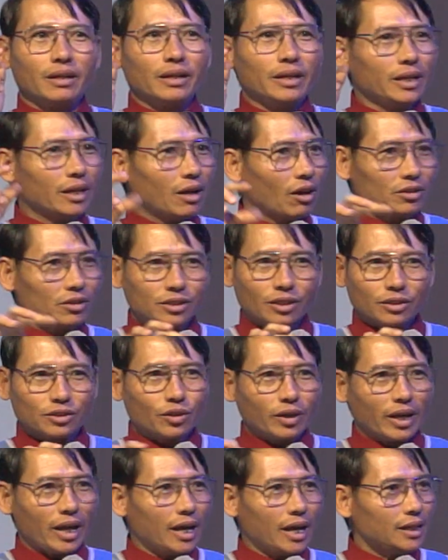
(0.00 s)
He
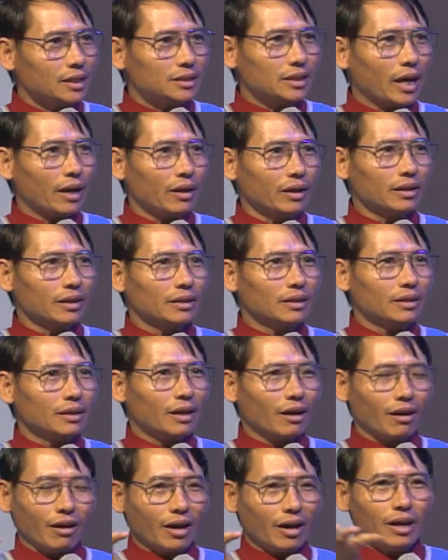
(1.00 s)
concentrate anytime,
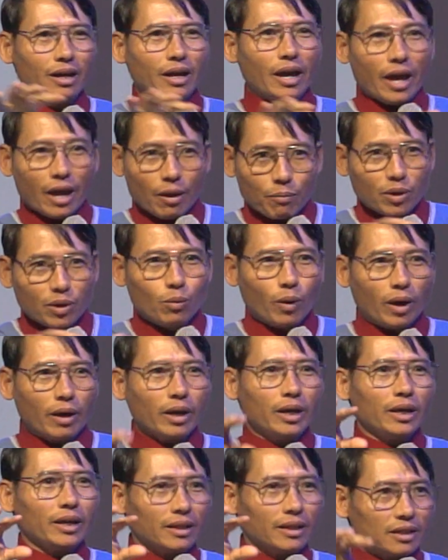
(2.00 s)
everyone
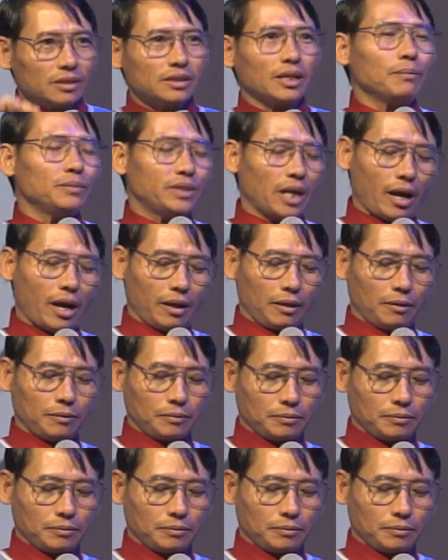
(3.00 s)
at the same time.